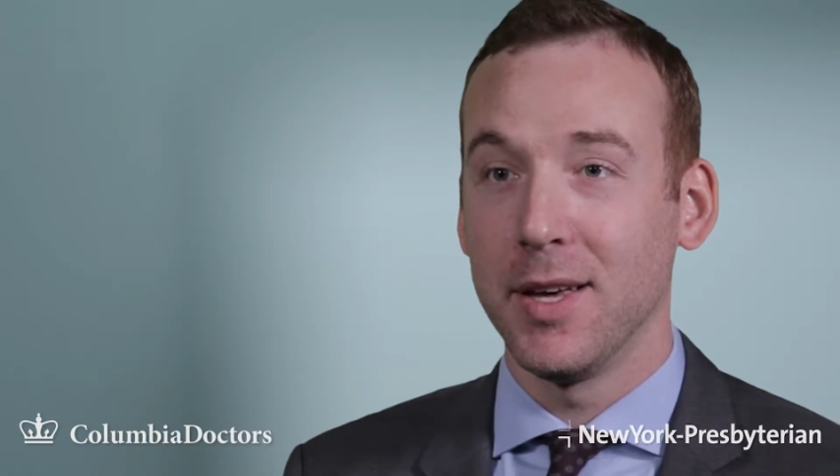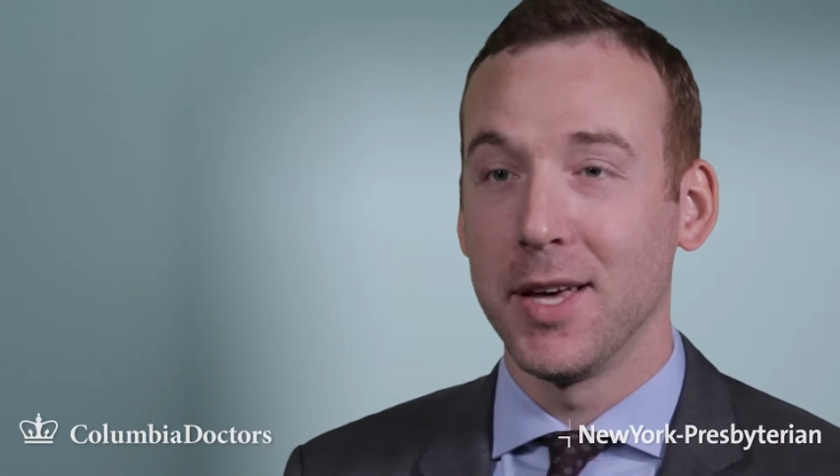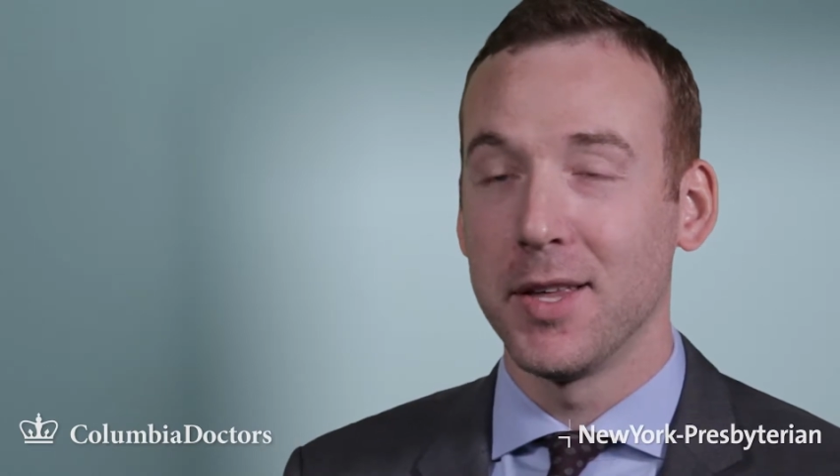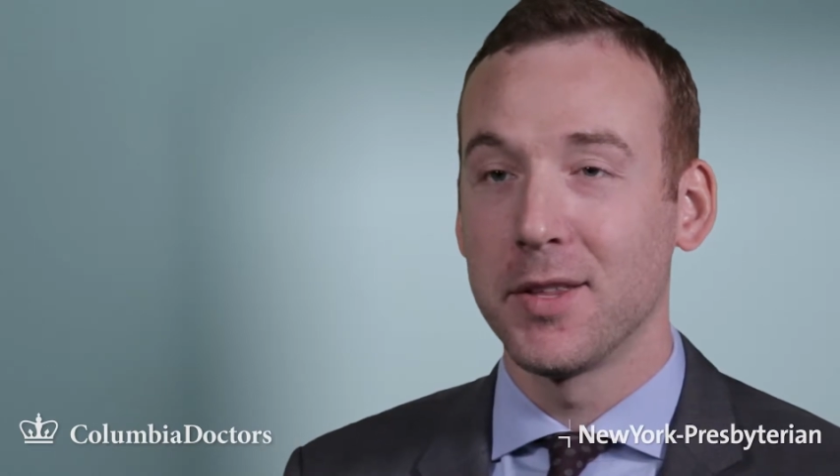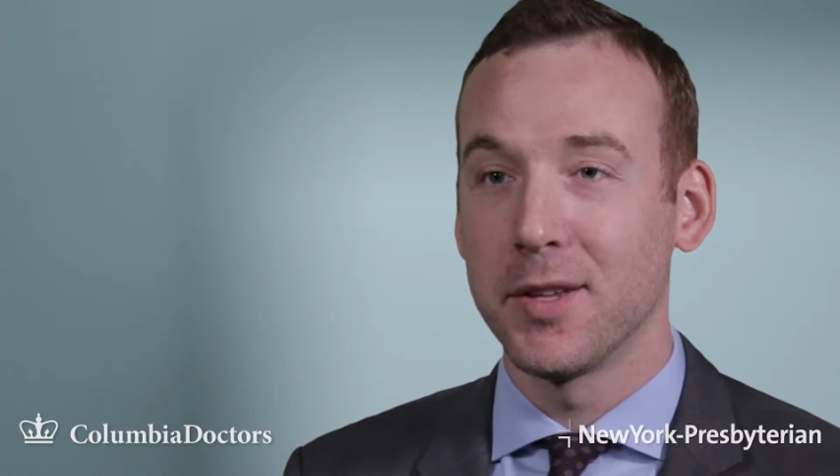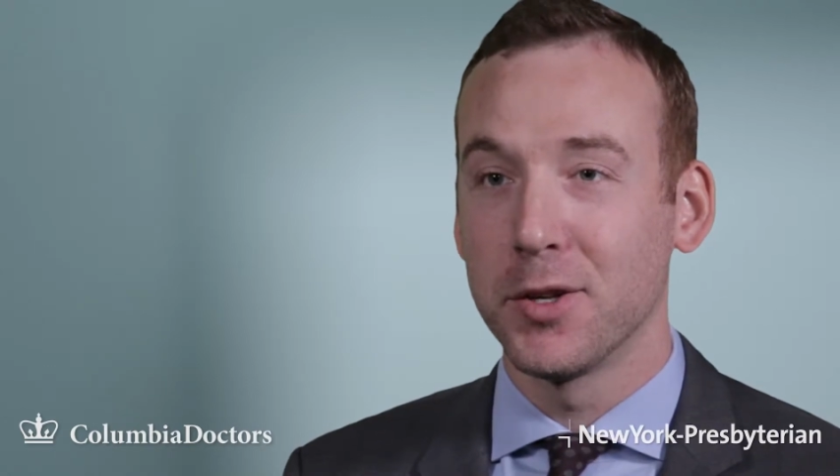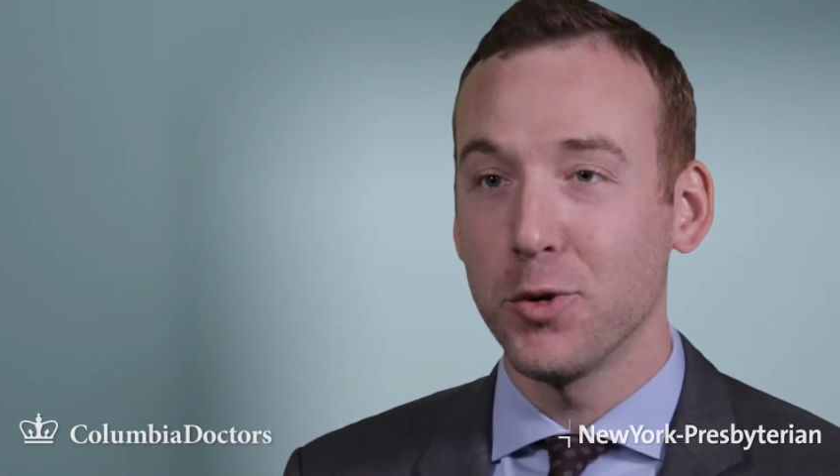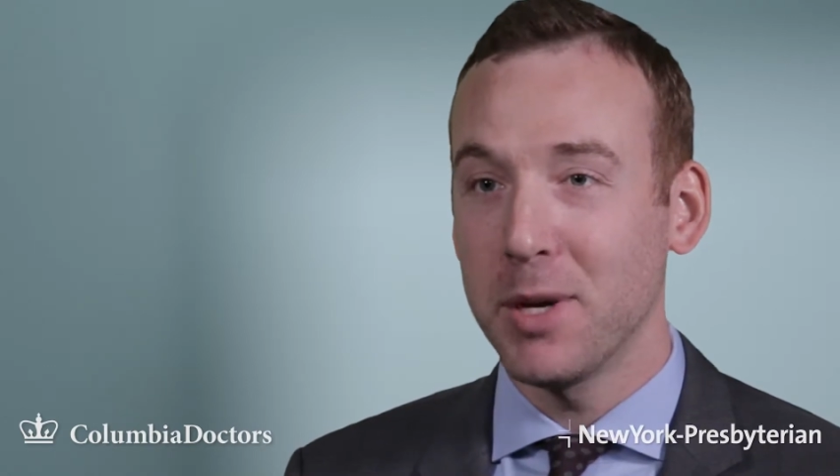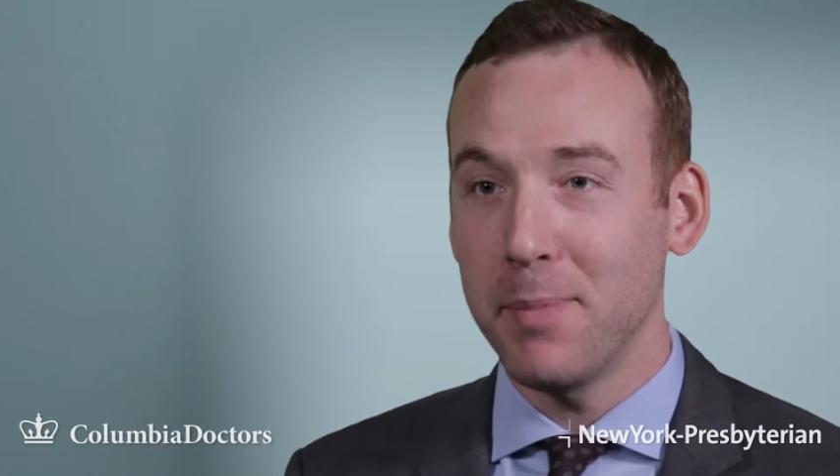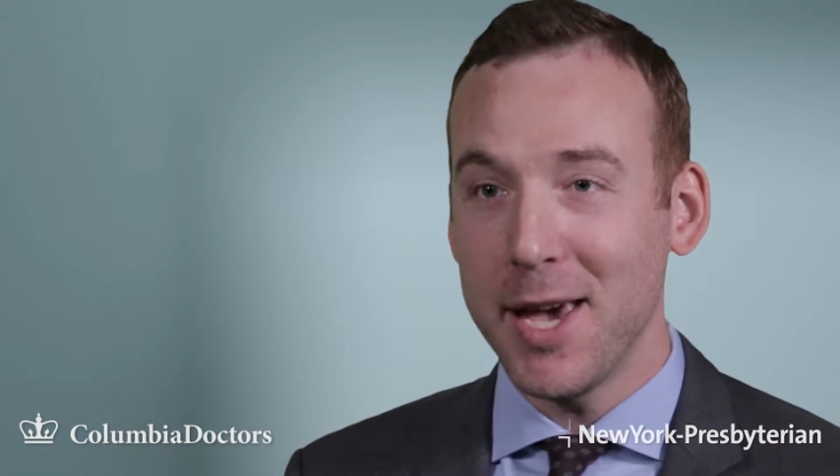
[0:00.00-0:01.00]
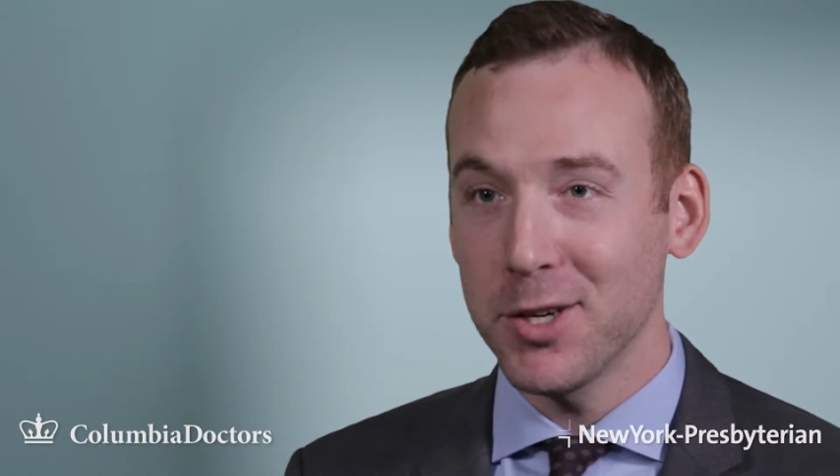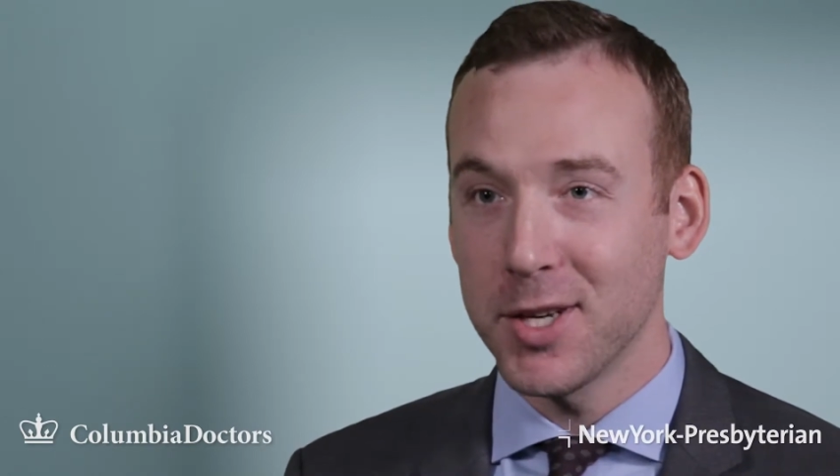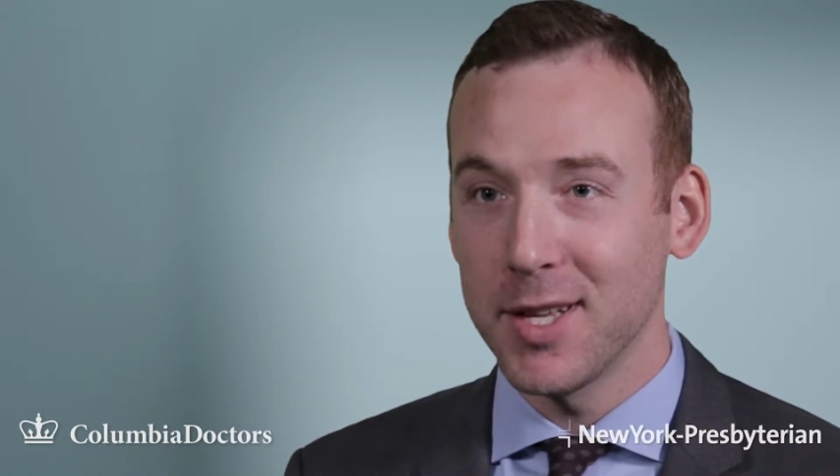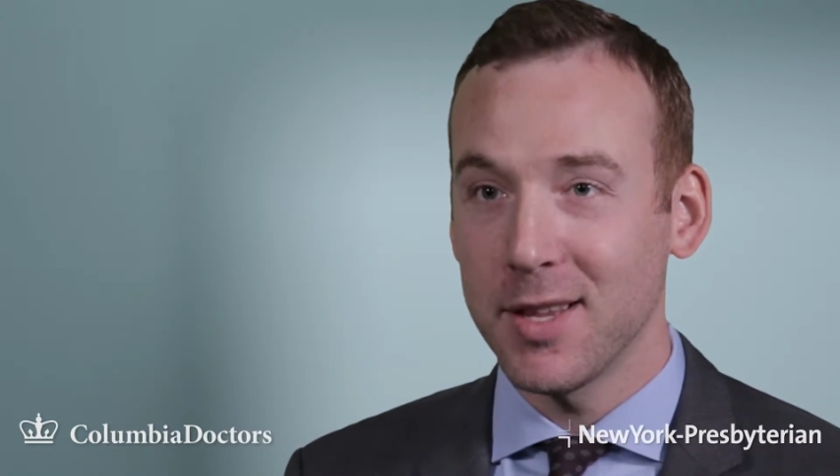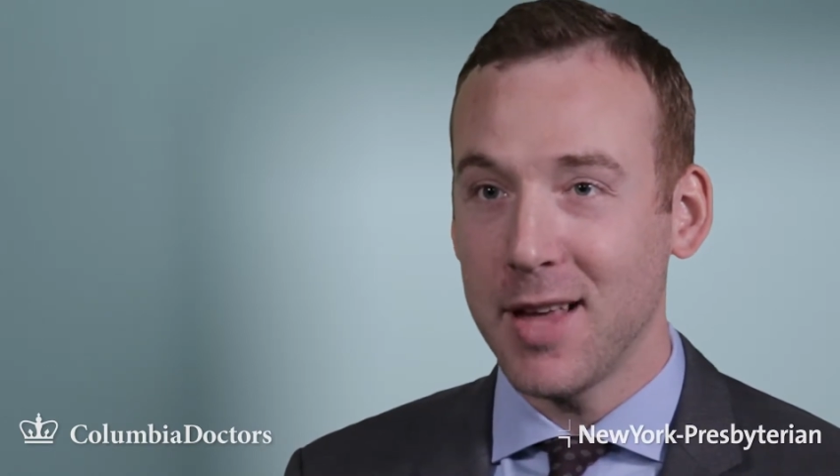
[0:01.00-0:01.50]
is to treat
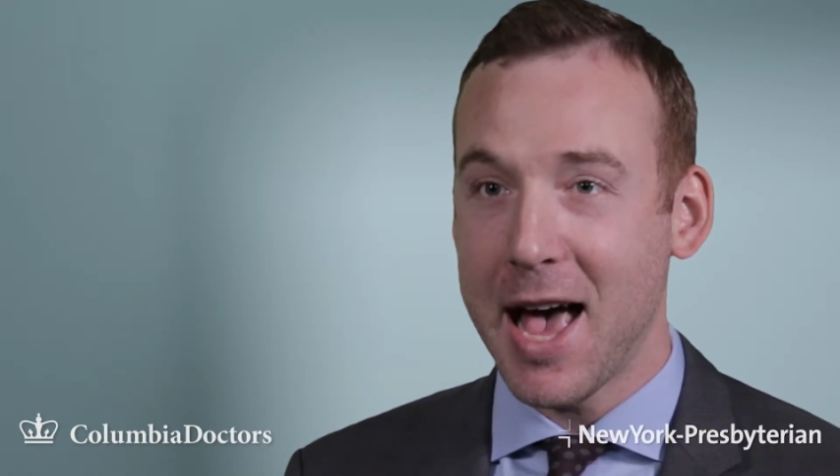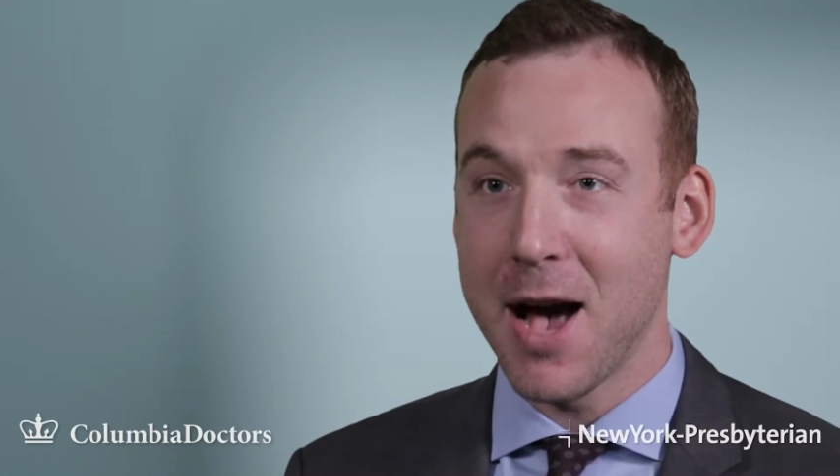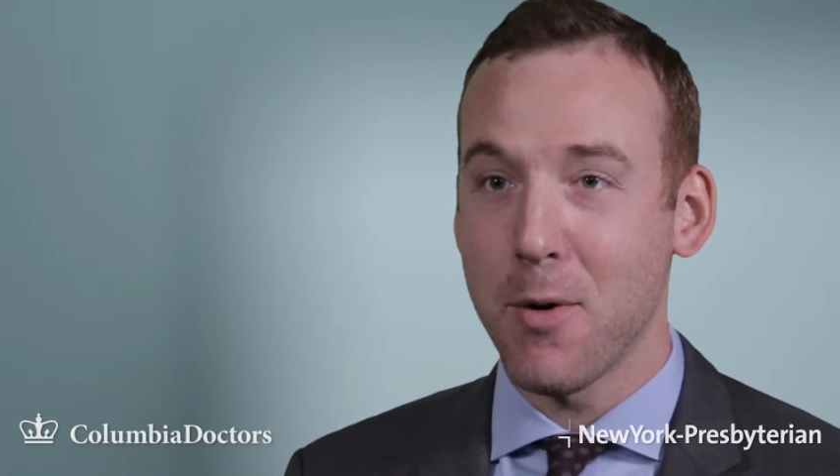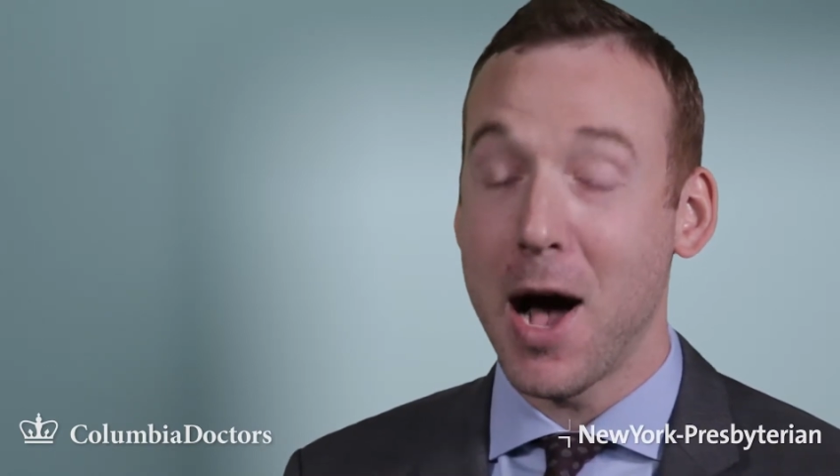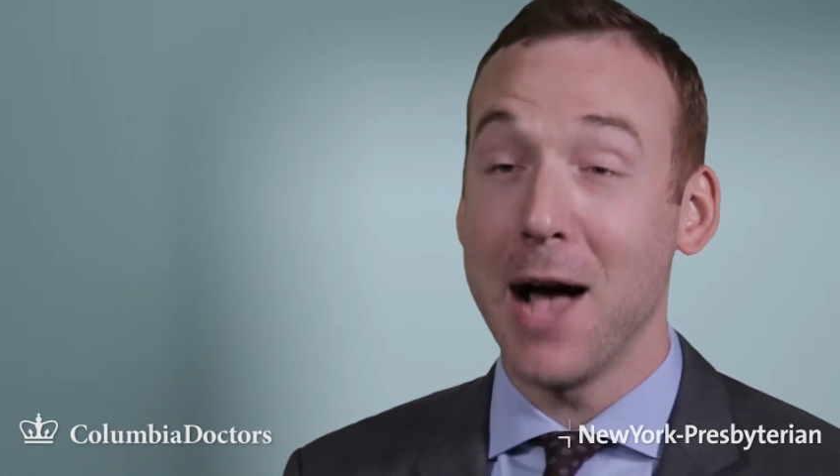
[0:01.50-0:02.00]
patients how